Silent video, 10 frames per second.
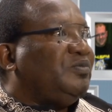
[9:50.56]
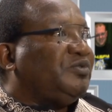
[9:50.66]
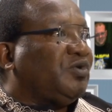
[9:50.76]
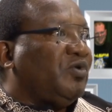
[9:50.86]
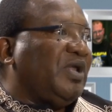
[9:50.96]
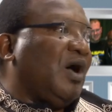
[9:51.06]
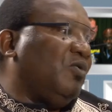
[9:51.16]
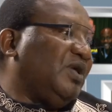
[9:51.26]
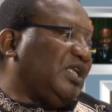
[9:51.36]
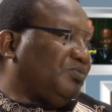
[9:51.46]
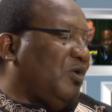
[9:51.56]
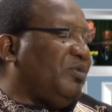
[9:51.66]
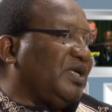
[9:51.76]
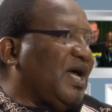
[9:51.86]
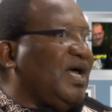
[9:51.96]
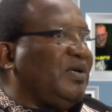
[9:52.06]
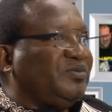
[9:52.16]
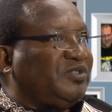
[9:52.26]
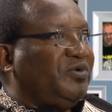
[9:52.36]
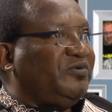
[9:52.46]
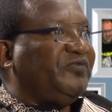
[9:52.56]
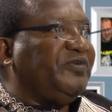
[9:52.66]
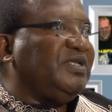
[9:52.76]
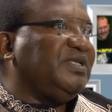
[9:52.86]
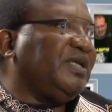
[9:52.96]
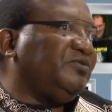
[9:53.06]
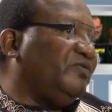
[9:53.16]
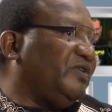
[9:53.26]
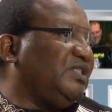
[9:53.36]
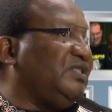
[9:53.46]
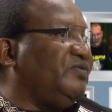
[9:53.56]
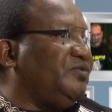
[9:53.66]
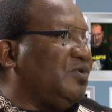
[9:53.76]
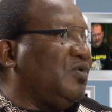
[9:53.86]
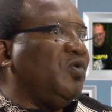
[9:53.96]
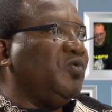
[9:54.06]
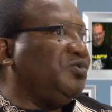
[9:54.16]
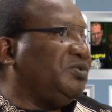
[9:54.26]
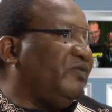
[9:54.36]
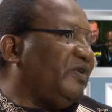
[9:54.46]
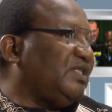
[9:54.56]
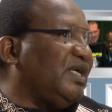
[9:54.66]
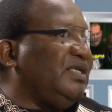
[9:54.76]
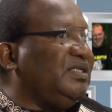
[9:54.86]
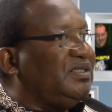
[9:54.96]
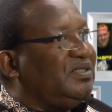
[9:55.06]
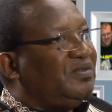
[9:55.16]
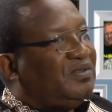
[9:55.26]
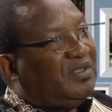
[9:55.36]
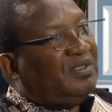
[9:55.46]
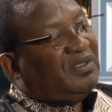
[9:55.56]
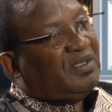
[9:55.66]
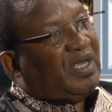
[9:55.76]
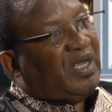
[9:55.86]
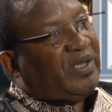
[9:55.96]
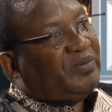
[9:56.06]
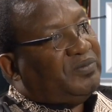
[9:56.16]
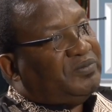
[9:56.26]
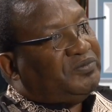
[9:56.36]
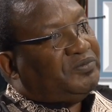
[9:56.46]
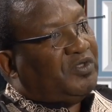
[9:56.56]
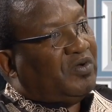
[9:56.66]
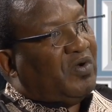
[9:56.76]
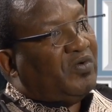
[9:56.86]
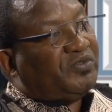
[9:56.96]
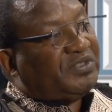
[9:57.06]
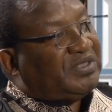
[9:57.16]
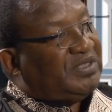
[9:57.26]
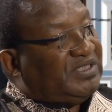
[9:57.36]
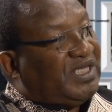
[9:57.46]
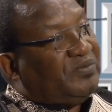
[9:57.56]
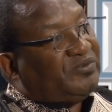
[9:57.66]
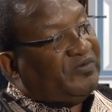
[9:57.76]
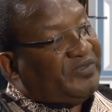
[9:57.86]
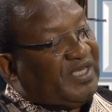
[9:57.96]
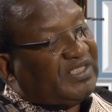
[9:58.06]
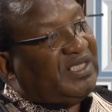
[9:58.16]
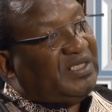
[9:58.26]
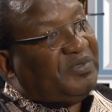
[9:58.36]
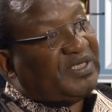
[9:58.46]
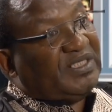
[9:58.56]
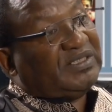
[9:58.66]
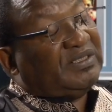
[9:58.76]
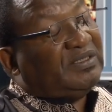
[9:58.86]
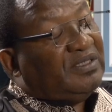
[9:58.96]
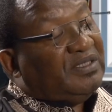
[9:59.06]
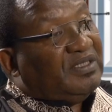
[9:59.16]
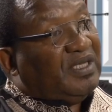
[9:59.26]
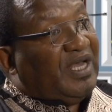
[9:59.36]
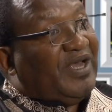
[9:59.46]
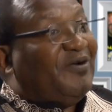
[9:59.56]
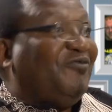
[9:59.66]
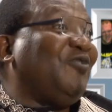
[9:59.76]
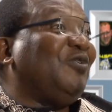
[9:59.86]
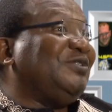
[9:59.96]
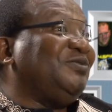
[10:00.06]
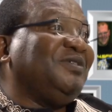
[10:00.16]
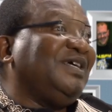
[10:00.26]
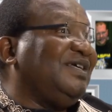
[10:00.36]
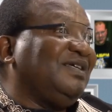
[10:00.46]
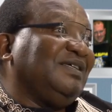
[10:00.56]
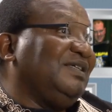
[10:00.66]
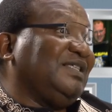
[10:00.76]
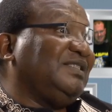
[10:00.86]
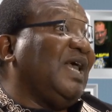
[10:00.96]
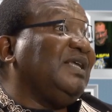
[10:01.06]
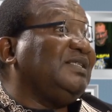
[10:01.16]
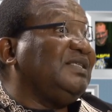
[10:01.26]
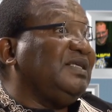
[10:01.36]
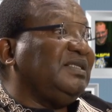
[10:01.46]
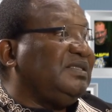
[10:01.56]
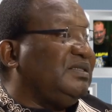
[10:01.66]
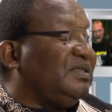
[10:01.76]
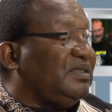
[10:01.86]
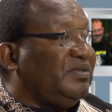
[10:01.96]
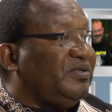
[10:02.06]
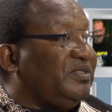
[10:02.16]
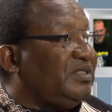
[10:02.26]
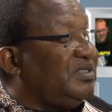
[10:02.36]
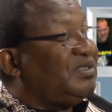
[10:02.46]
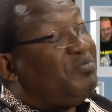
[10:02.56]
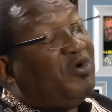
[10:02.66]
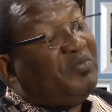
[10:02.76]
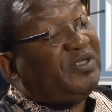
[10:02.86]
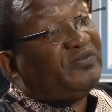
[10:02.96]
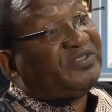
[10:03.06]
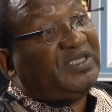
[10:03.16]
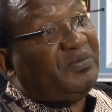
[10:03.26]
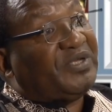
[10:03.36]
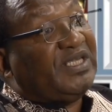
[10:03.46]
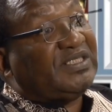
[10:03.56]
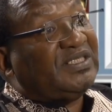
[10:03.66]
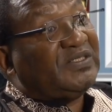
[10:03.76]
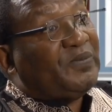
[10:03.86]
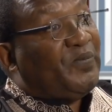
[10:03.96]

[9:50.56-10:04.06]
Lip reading: So now when that moment comes, when you feel that you have achieved your goals, you have attained, you know, your goals in terms of the national liberation, of course you are excited, you know, it's a moment of celebrations.